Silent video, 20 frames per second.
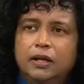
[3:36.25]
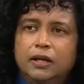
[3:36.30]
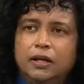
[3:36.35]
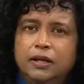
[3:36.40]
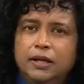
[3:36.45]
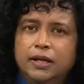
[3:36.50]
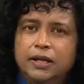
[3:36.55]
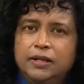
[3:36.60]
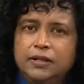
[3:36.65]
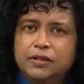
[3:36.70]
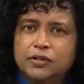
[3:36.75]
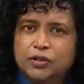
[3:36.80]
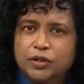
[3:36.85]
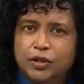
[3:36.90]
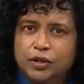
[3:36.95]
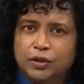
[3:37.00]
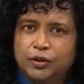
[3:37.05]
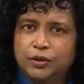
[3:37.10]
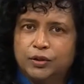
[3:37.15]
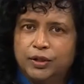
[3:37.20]
Let us
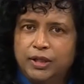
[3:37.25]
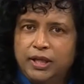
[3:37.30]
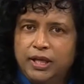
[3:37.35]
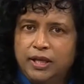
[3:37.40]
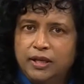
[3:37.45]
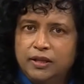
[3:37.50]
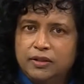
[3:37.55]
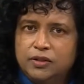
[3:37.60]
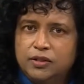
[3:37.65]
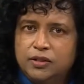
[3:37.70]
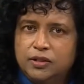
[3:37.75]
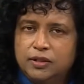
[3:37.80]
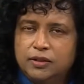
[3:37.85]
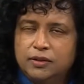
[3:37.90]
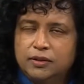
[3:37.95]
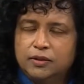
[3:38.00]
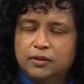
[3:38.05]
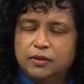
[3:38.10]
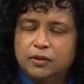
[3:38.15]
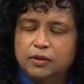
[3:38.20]
go
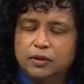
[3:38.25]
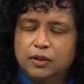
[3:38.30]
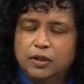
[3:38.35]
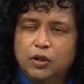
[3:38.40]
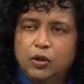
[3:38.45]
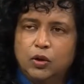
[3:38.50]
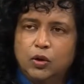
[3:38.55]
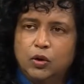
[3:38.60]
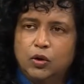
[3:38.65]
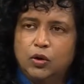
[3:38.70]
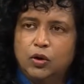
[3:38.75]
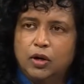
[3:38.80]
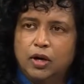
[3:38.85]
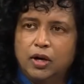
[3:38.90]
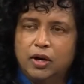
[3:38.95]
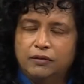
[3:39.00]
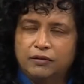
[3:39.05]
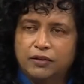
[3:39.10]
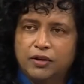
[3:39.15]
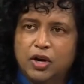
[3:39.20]
into the law
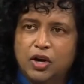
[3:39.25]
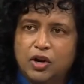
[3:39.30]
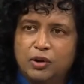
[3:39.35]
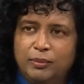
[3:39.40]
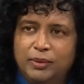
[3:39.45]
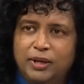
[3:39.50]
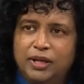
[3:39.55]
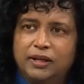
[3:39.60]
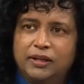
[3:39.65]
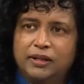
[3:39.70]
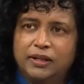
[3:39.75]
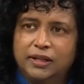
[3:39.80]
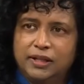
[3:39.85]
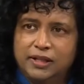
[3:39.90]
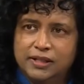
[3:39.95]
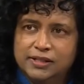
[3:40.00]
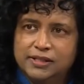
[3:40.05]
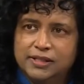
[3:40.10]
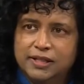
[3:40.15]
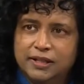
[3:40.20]
of karma
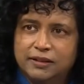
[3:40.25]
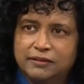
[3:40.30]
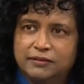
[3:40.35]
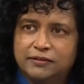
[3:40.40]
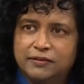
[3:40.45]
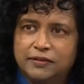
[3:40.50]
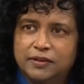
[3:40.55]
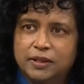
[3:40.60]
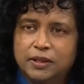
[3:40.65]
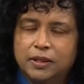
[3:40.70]
itself.